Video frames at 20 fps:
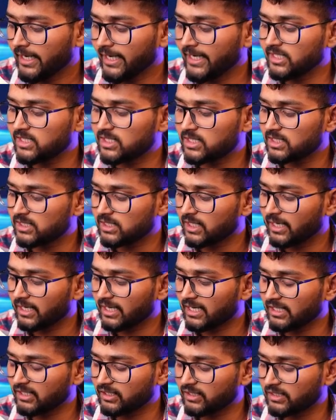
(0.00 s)
It's
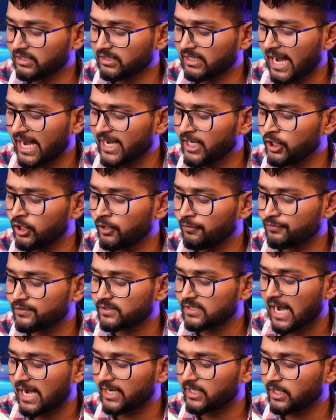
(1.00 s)
kind of
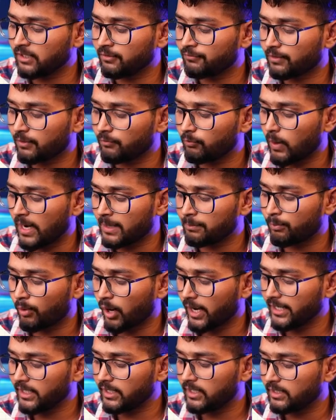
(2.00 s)
starting from one
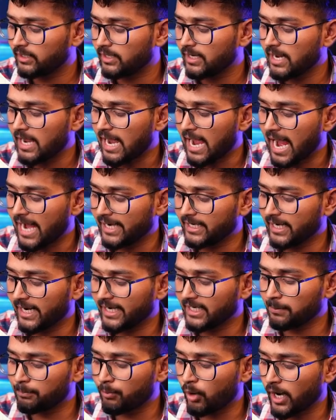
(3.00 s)
point, and
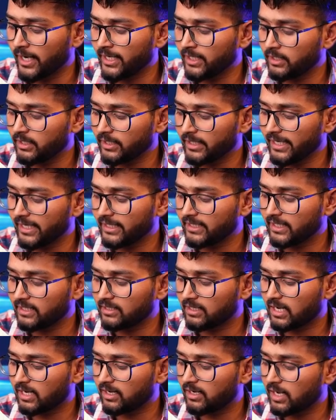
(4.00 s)
at a point
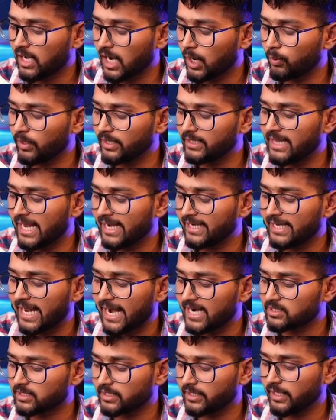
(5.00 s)
it covered the
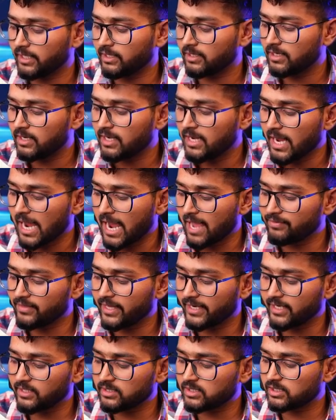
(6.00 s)
entire screen, and
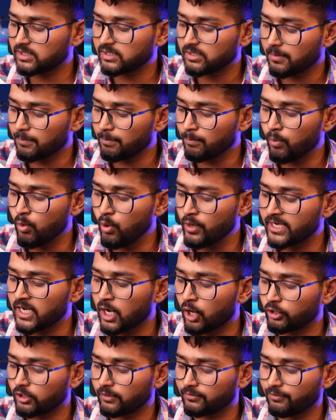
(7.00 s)
then it's moving
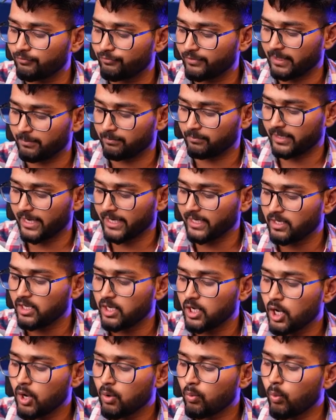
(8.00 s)
out of the frame, right?
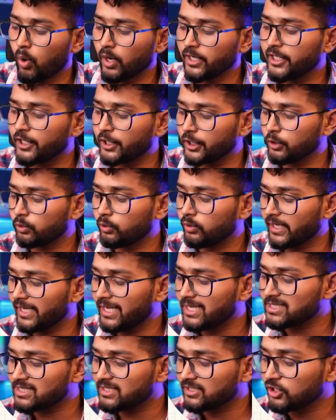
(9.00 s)
What do you do
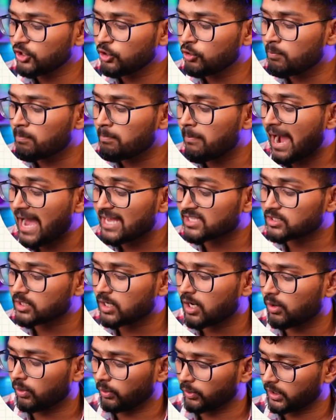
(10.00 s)
is you mask
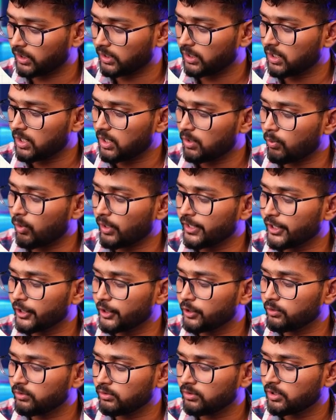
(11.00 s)
out. What
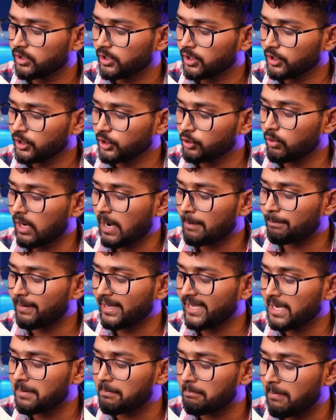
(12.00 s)
do? You
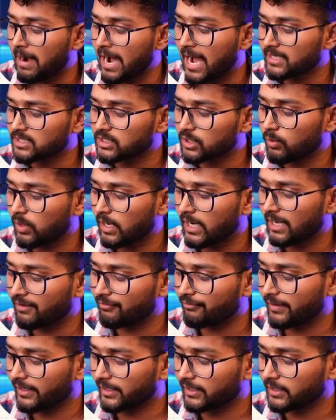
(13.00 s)
apply a mask wala
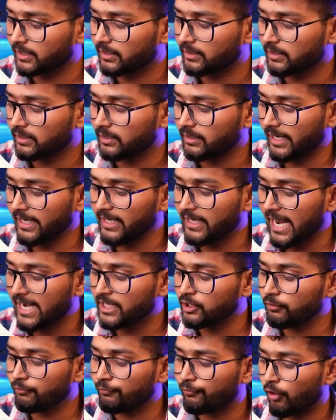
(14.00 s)
effect, right?
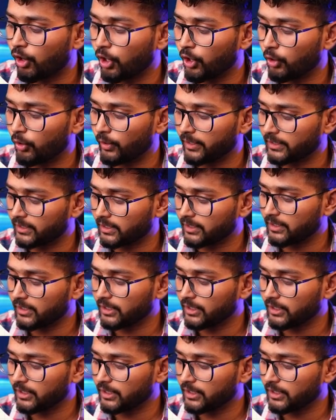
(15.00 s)
And you follow it.